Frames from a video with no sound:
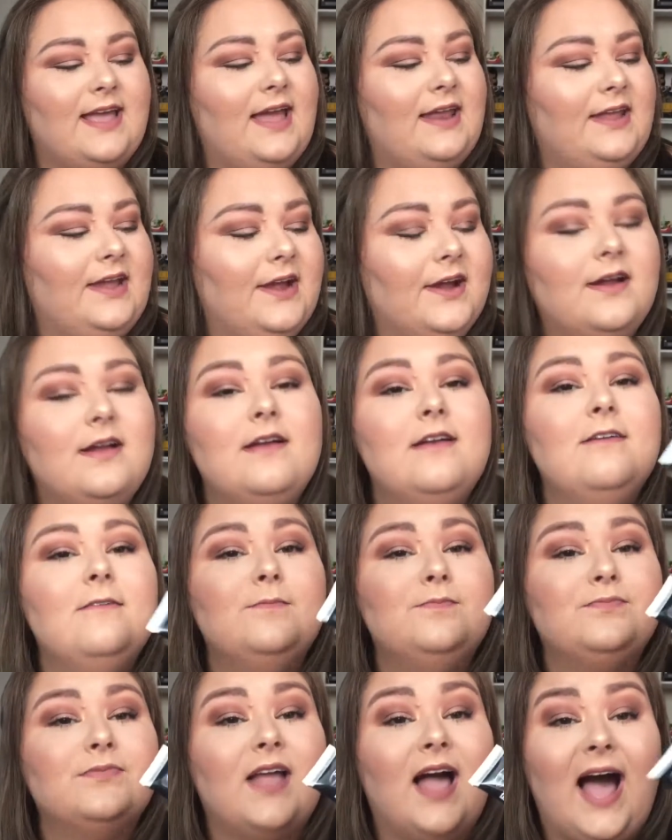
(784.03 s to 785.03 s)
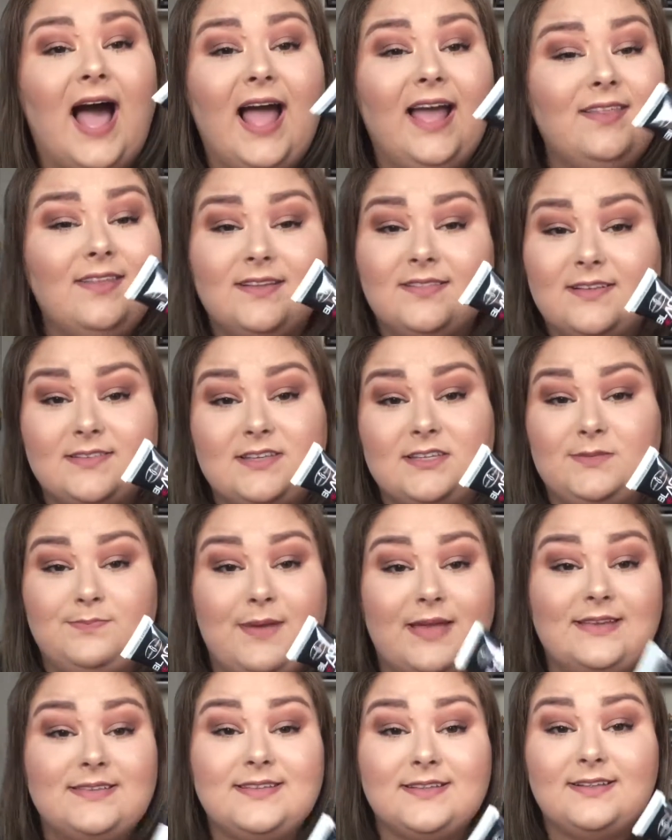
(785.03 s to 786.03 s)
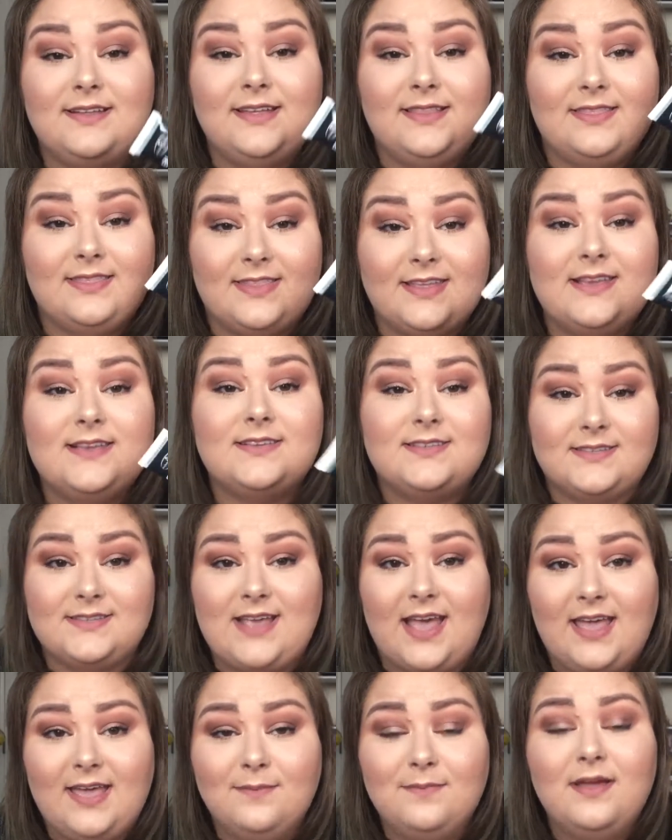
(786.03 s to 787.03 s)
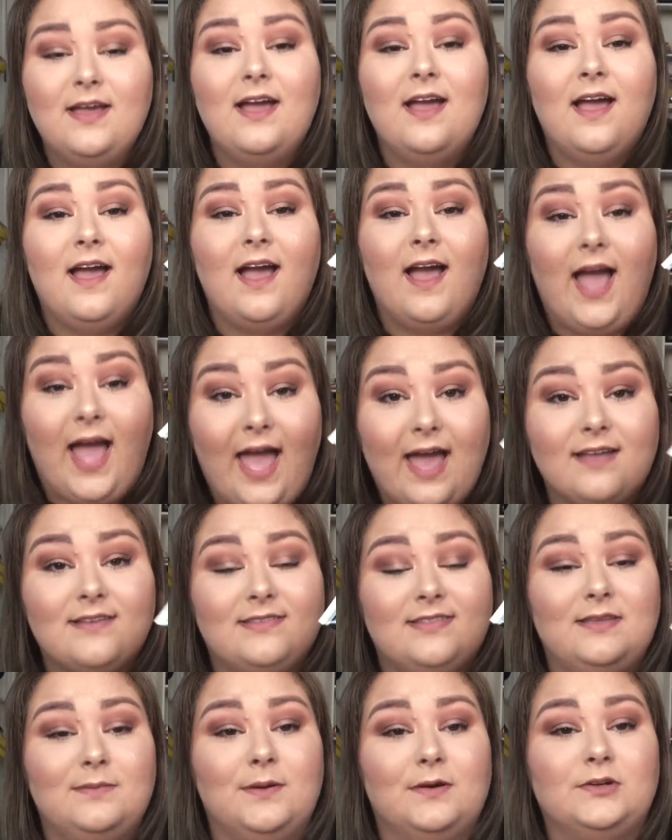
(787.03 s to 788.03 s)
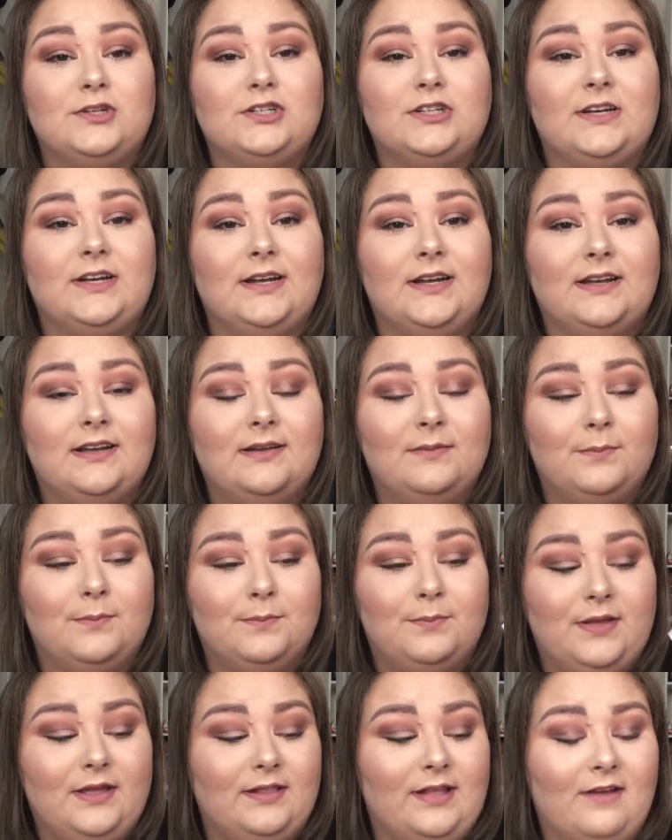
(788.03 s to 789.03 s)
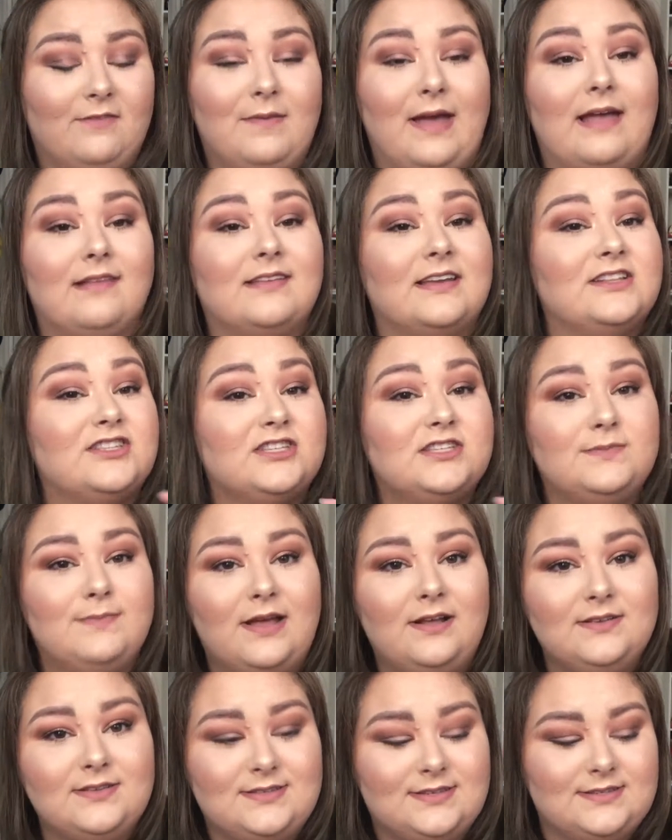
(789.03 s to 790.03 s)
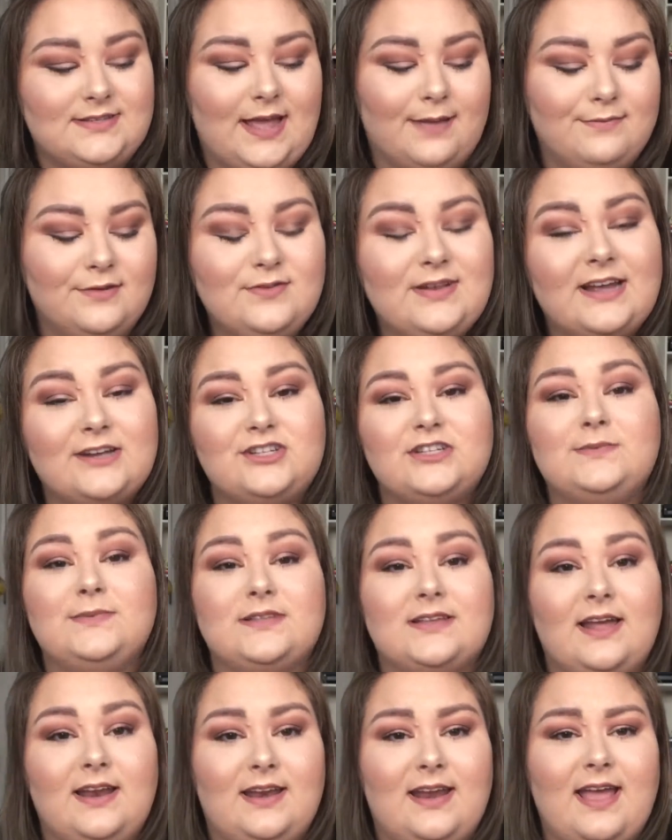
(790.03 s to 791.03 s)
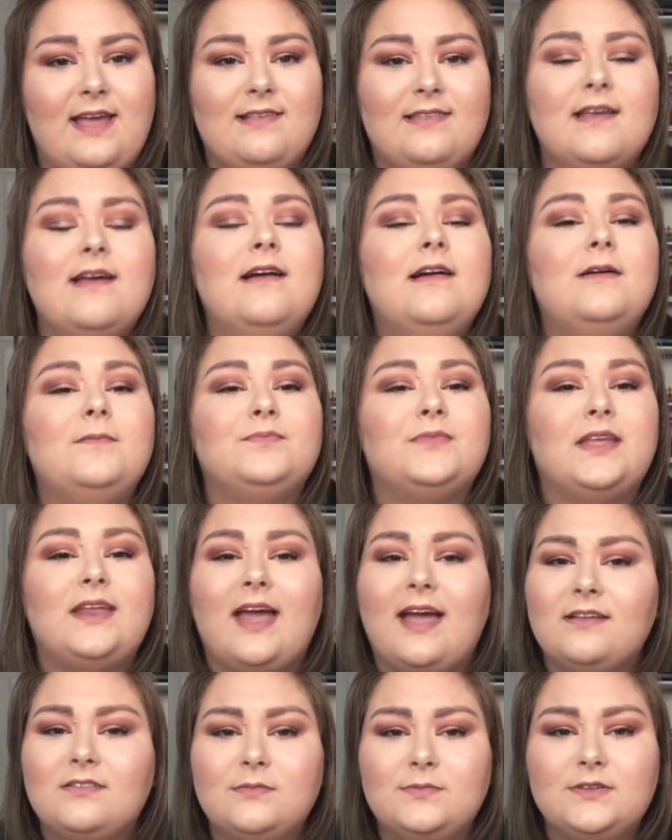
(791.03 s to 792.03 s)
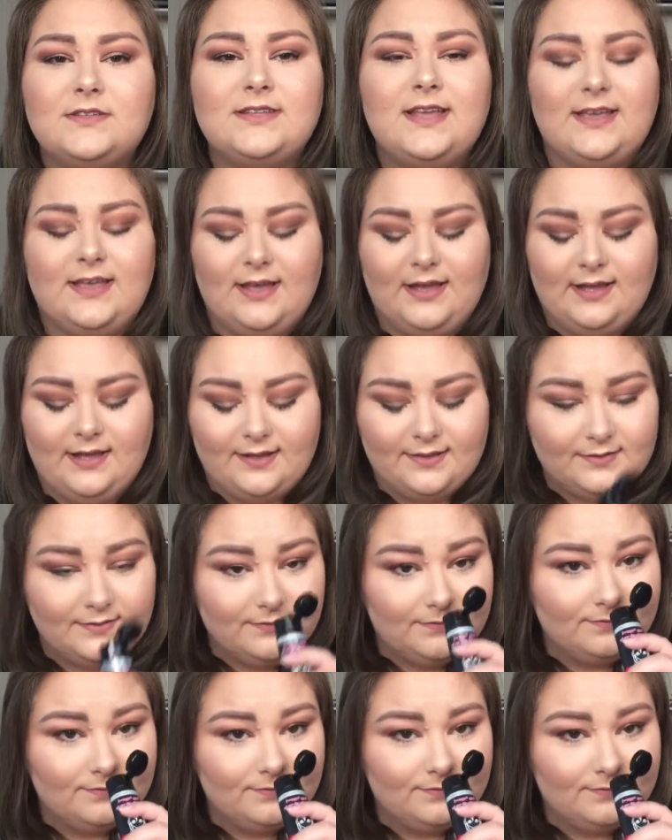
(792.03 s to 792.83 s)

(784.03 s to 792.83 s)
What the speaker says: get here. I think this is basically the same as the Boscia peel off mask. It smells the same. This one actually smells kind of nice. It has almost like I